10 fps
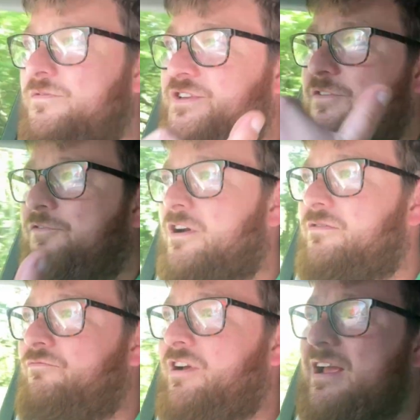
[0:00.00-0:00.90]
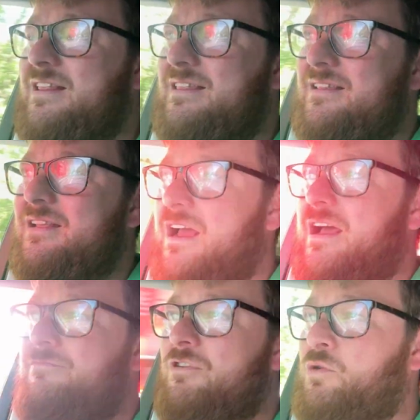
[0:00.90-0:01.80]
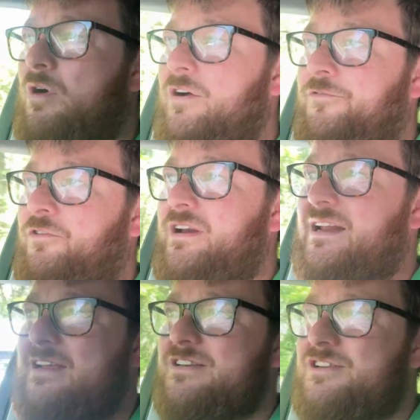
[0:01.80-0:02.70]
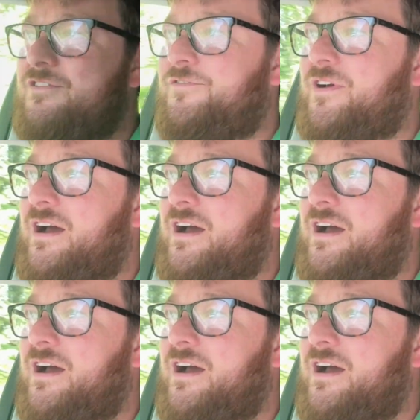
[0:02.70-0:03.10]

obviously front and rear, require 3 litres of